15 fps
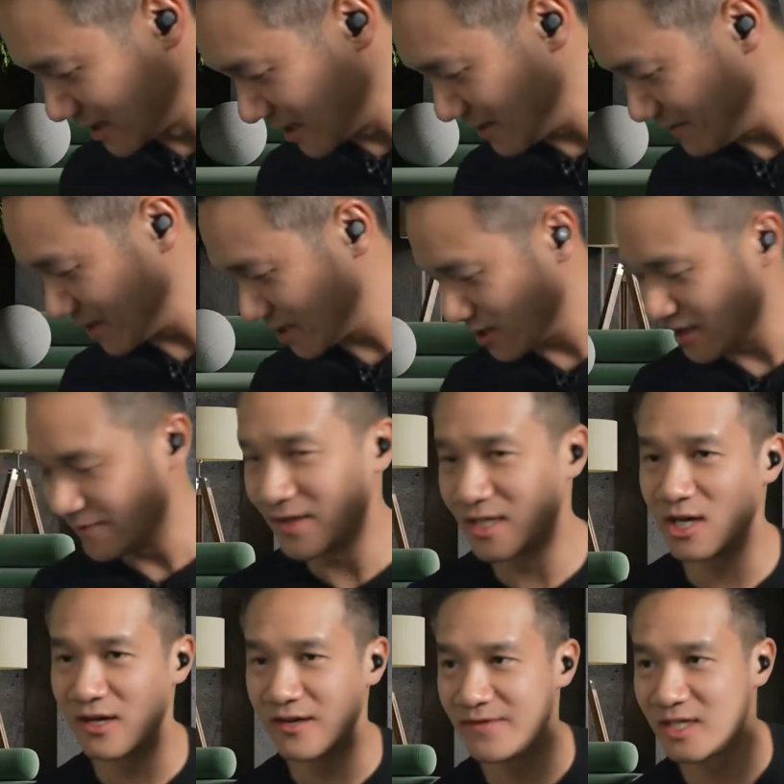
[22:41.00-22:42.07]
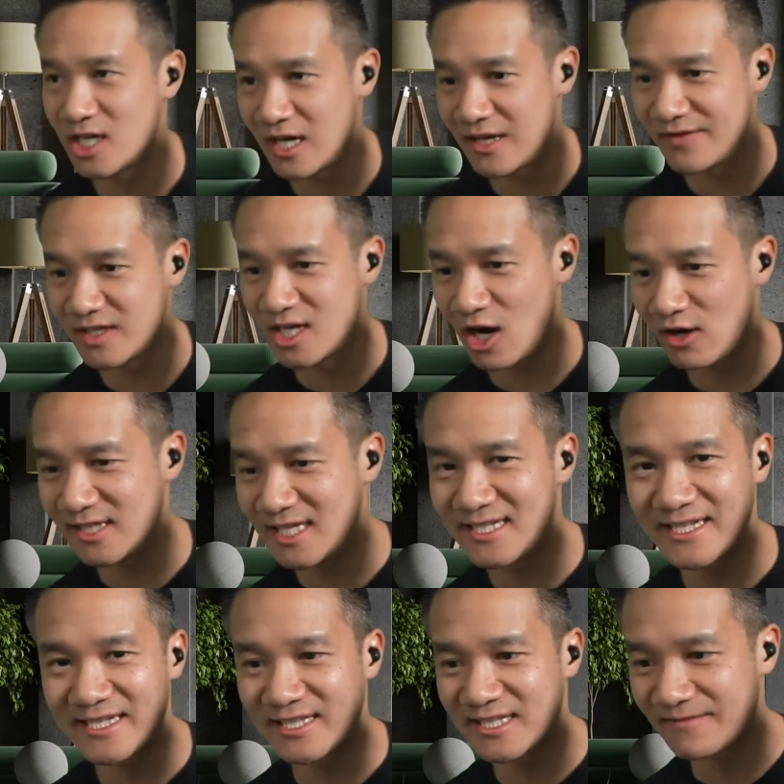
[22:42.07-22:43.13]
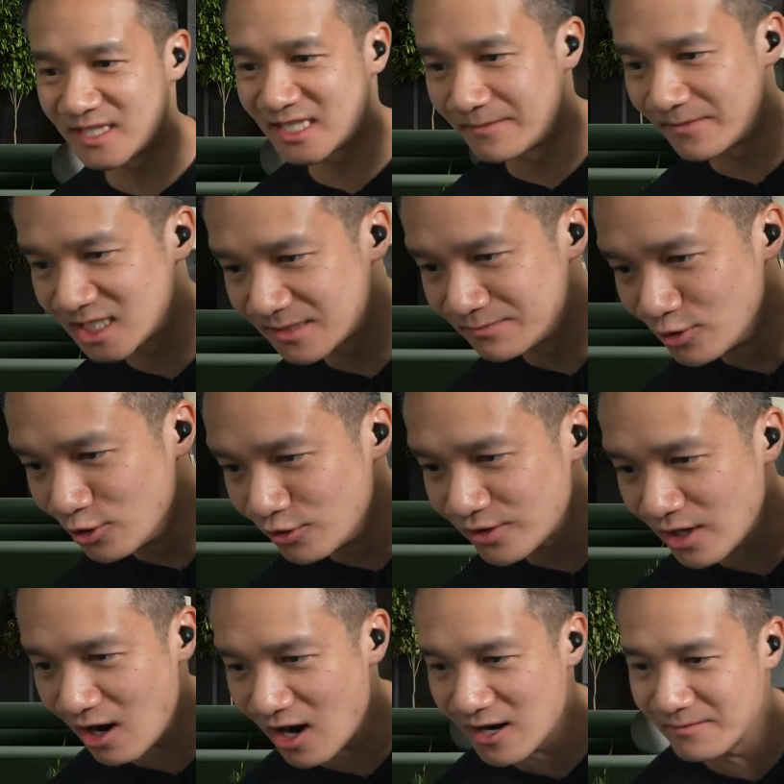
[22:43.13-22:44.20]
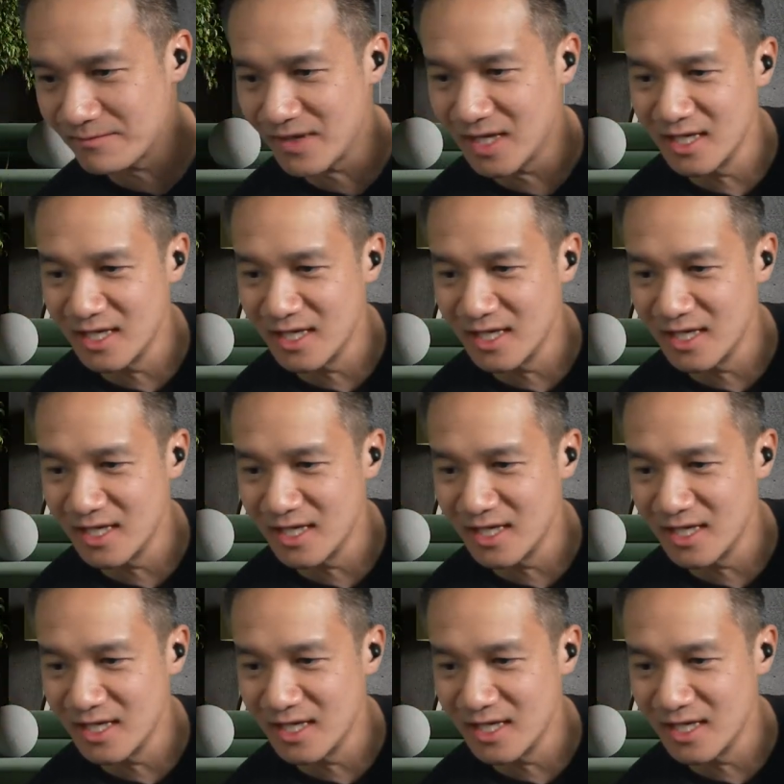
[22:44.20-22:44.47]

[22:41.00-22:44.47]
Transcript: Here we go, here we go, here we go, here we go. Let's listen to some, some smooth R&B.